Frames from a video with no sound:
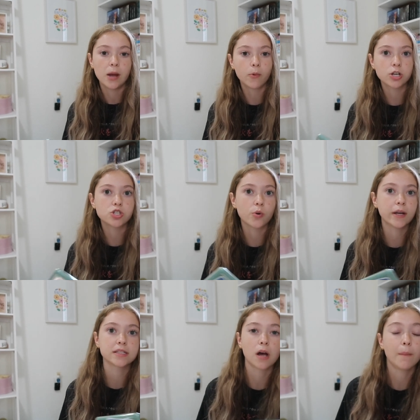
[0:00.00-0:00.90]
and want to
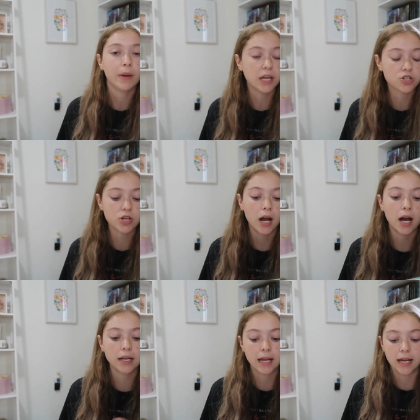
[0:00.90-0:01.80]
join. It's on
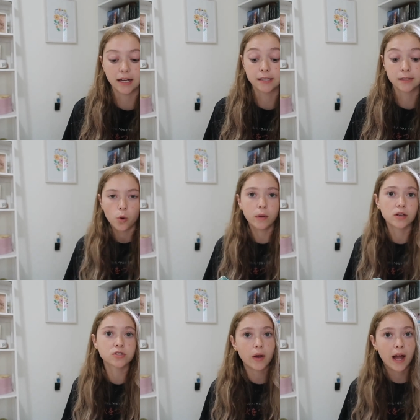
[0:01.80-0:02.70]
Patreon. And we
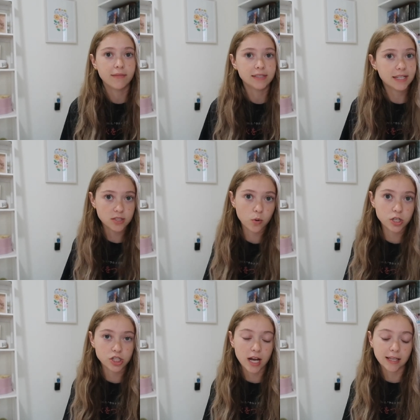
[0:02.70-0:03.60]
also have a
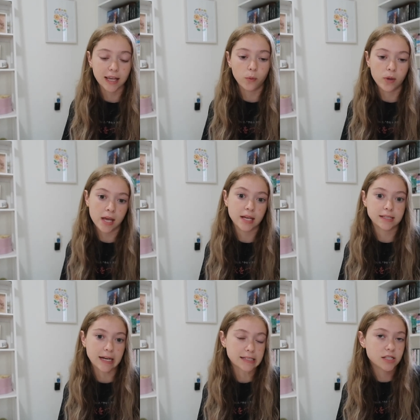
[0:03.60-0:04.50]
Discord chat that we
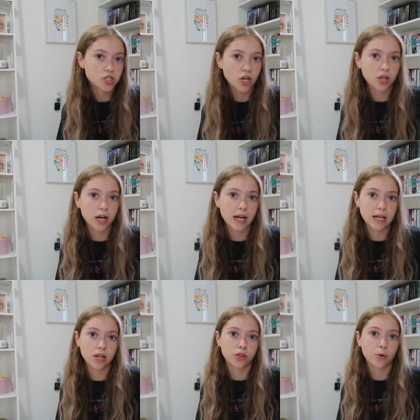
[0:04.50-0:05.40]
text text each other
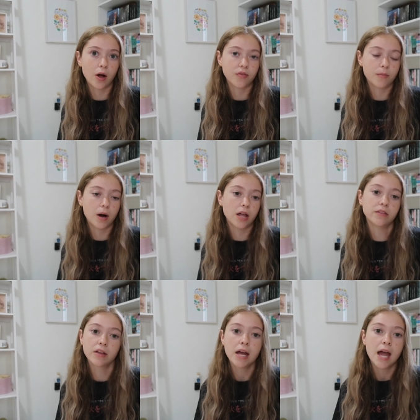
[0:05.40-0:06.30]
in throughout the
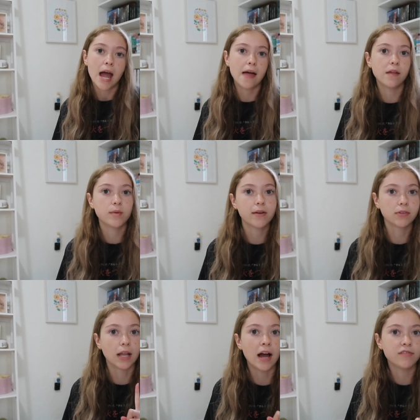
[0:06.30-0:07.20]
month. And then we have
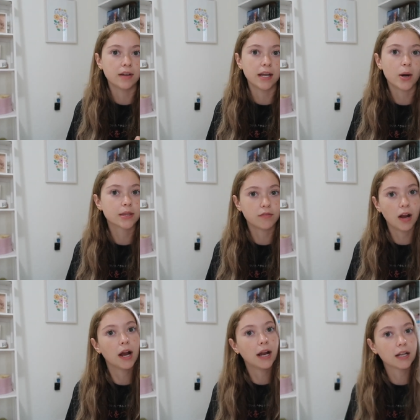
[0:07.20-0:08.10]
a live video at the
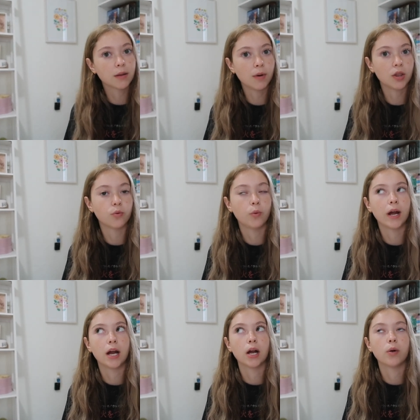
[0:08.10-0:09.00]
very end of the month
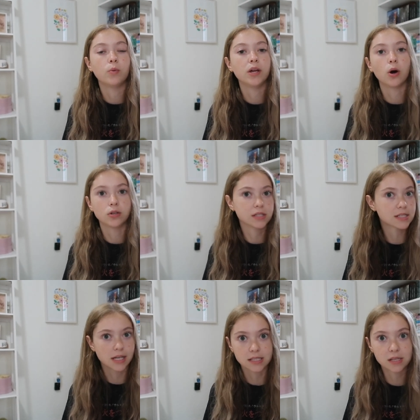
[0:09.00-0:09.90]
where we all
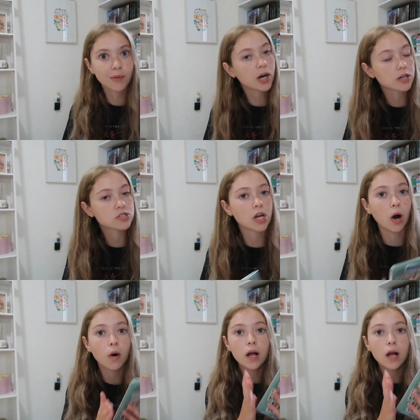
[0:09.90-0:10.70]
discuss the book. So